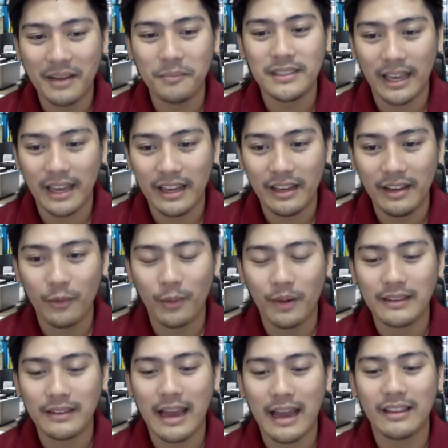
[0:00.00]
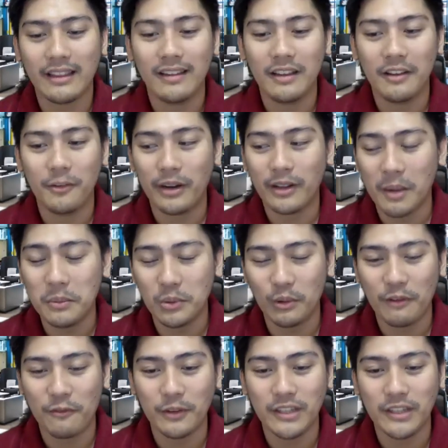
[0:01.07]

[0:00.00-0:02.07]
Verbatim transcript: that when it comes to looking for jobs,